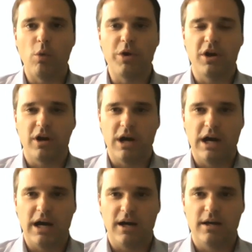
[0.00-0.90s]
Well, we are
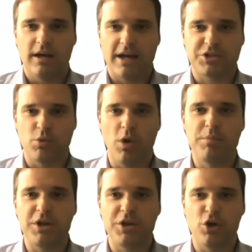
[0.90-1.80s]
actually 1
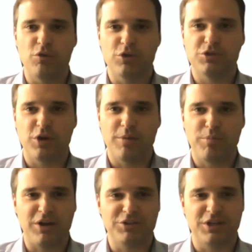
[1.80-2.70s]
minute over, so I
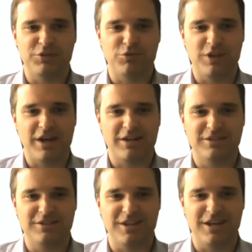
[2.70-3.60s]
apologize for that,
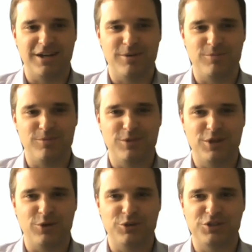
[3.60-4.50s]
because you
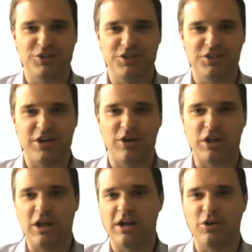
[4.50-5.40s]
know, you stare at a
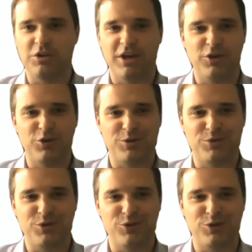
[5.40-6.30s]
clock all day on your
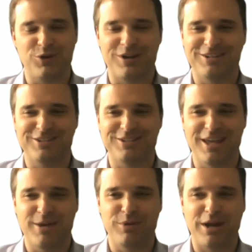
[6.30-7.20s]
computer and you're conscious of
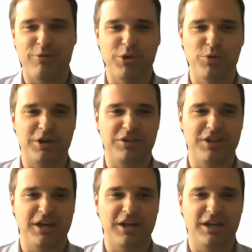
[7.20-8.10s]
that. But I really want to
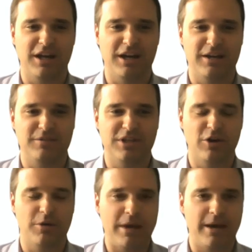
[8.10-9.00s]
thank
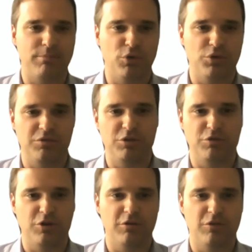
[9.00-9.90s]
Sarah and Matt, both of you,
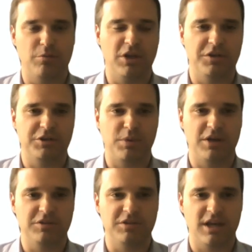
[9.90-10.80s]
for being on this
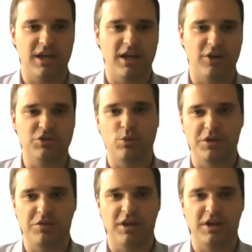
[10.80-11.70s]
panel today, and I also
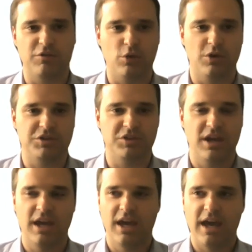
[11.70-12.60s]
want to thank, of course,
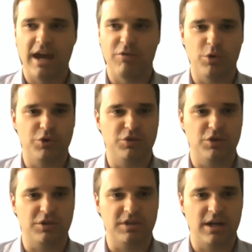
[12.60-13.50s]
everyone who
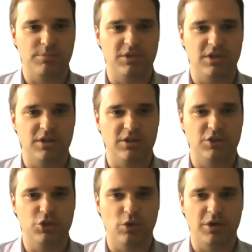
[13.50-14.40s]
took time to
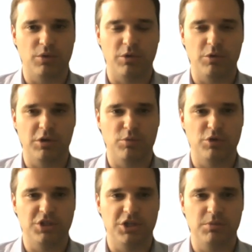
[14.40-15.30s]
join. We really
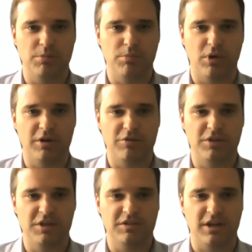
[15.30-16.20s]
appreciate you being part of
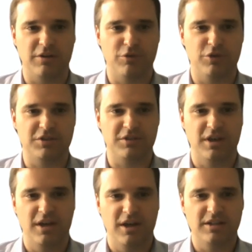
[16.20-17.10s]
this first
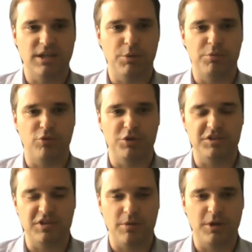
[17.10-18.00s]
summit before the
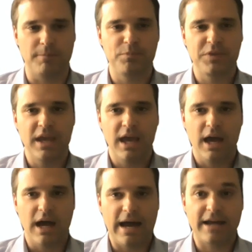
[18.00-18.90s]
summit.
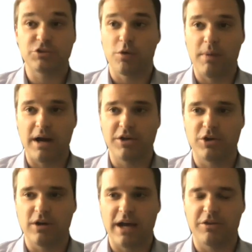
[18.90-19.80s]
As a
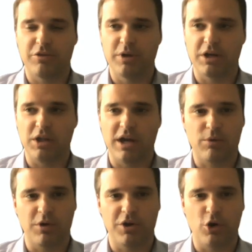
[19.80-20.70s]
reminder, at 3
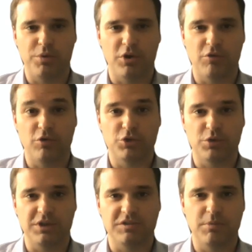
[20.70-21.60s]
o'clock, we're going to open our
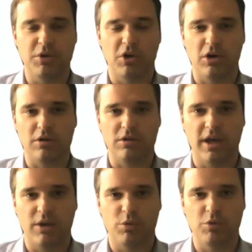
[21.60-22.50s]
virtual exhibit hall,
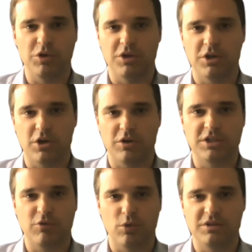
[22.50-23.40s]
and we really encourage
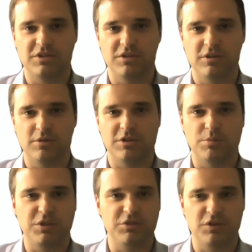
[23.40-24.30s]
everyone to
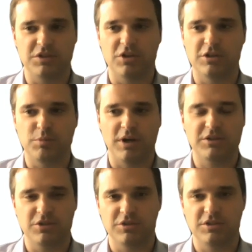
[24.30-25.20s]
please visit our
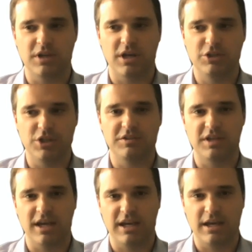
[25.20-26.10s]
sponsors,
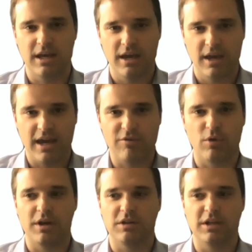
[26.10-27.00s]
GSA, Aver
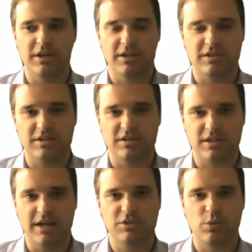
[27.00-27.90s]
Analytics,
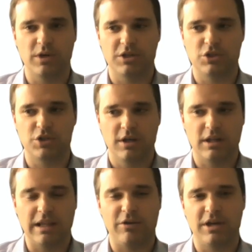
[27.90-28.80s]
SkySwitch,
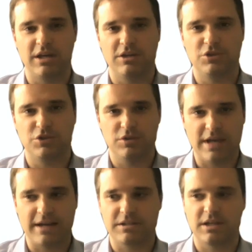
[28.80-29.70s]
CloudAge,
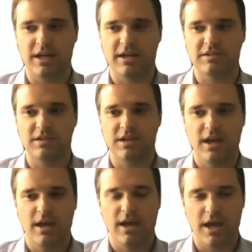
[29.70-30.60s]
TaxConnect,
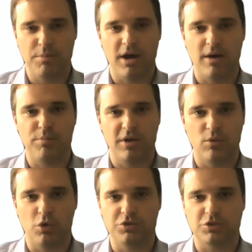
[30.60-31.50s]
AMOP,
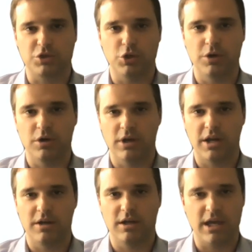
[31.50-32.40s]
and Wolters Kluwer.
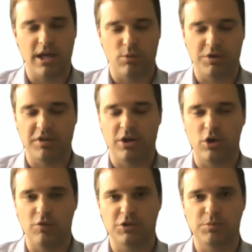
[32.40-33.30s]
And again, I want to thank
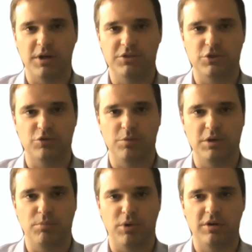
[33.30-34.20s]
all of our sponsors for
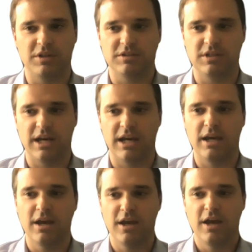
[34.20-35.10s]
being part of this today.
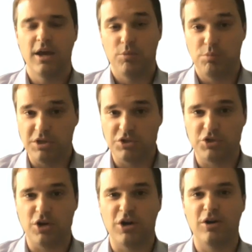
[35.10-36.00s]
Be
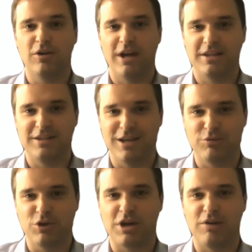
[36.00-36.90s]
sure at the end
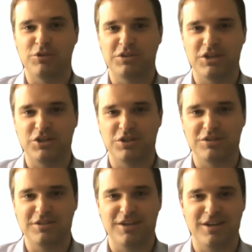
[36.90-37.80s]
of your
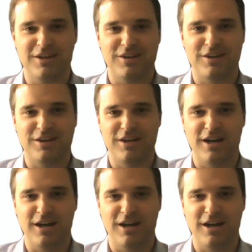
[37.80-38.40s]
conversation to